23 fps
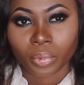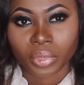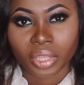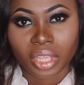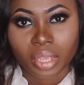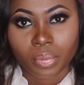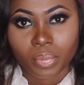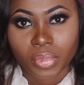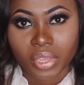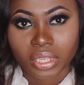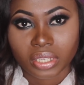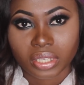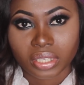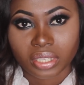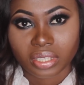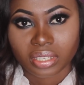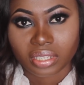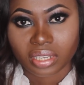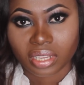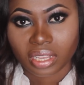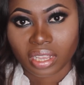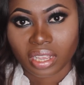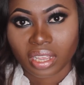
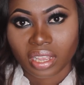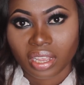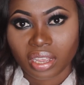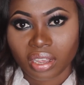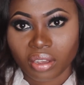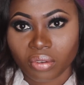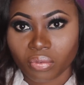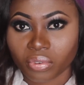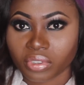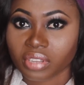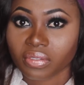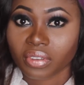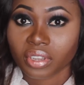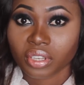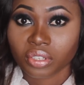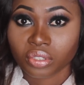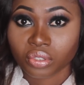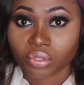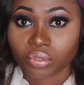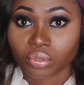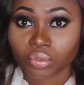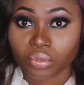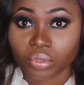gimmicks. Whatever
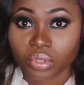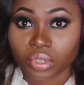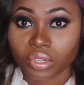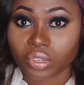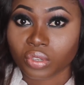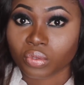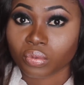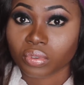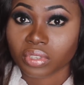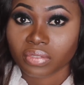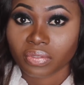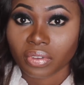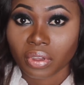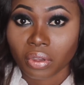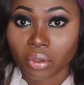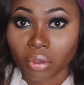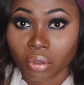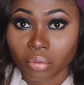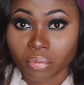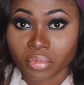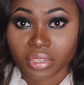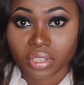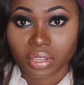you do is whatever
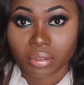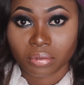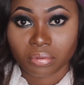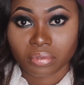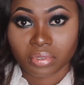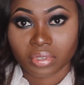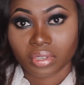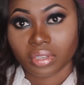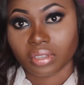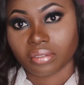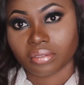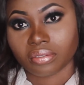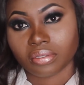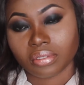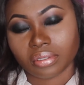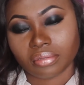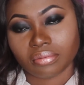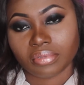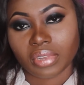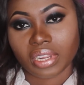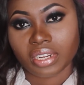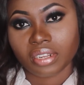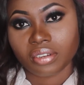comes out, and at
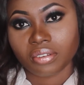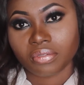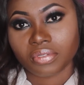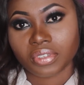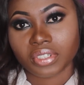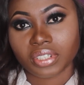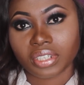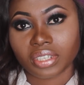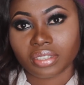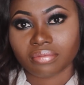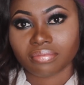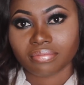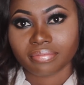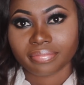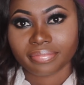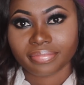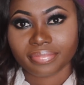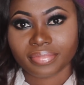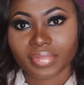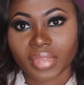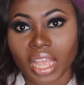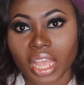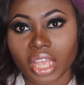the end of the day
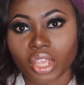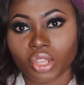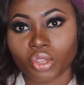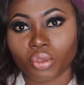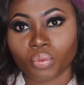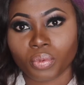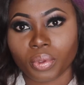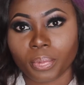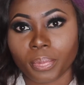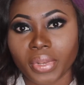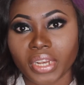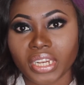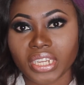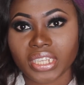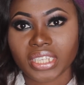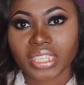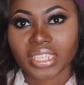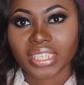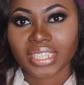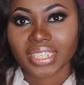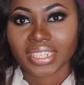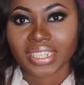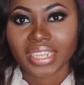you'll be
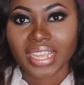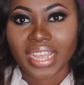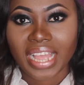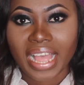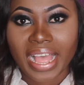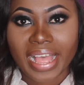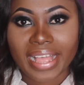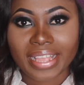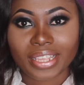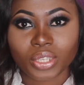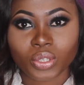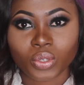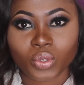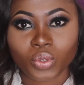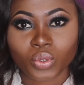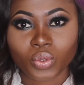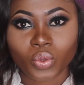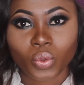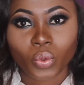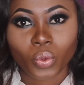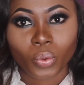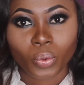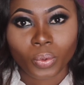pleased.
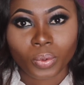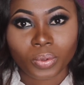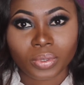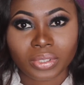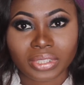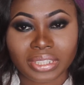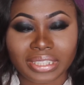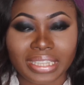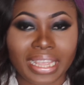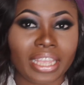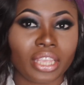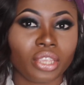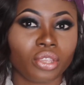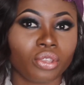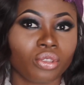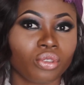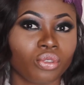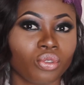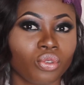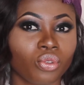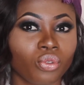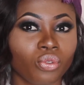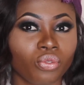So
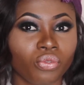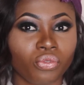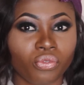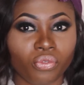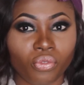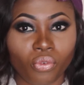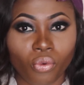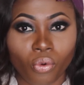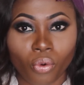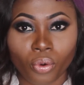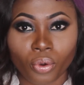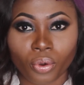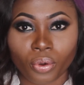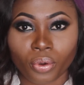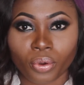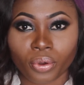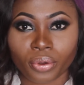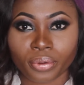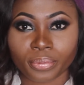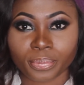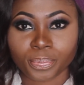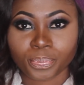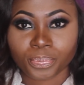thank you for
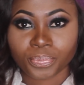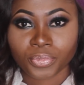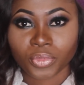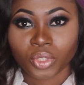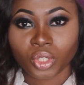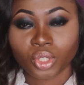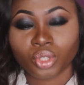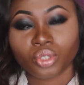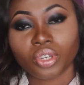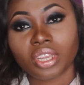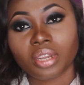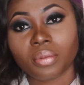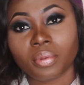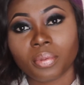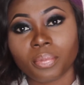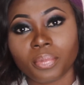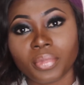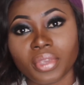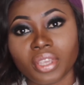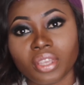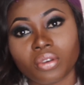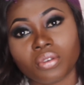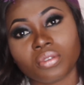
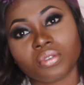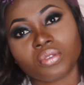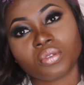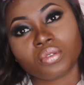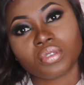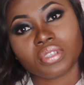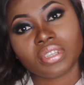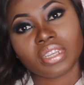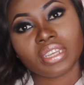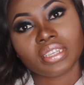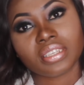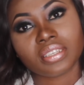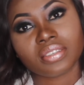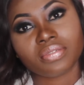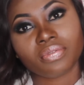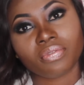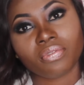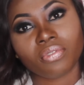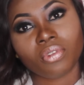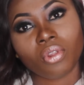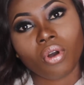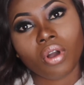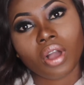joining me on today's
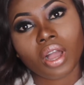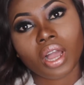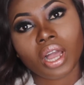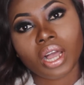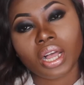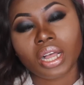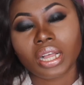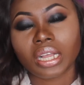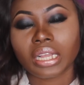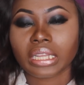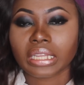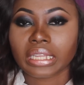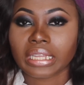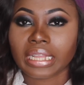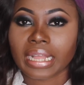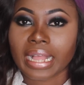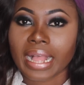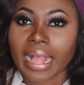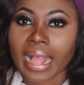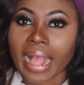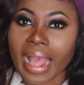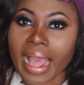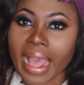vlog,
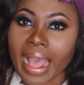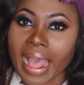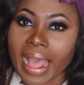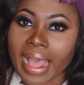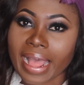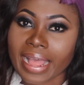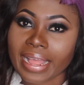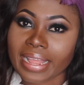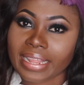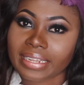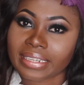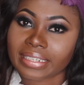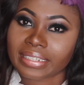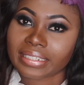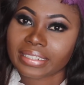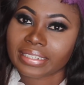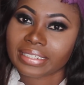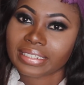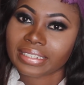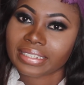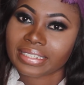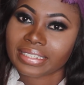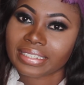
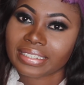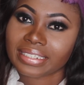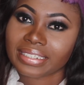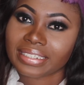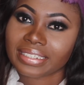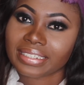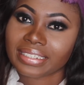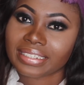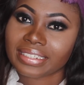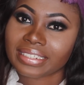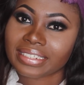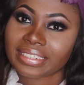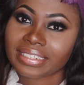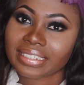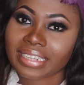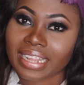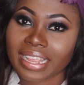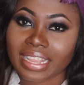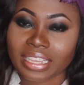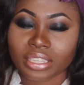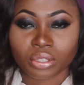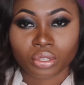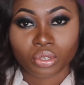and
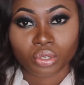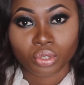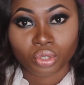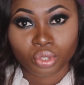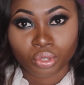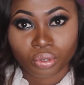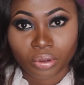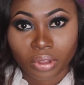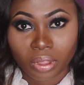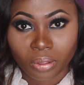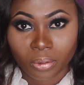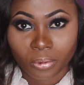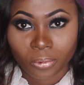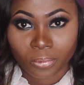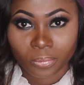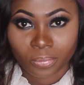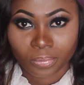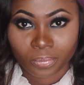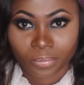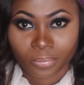as usual,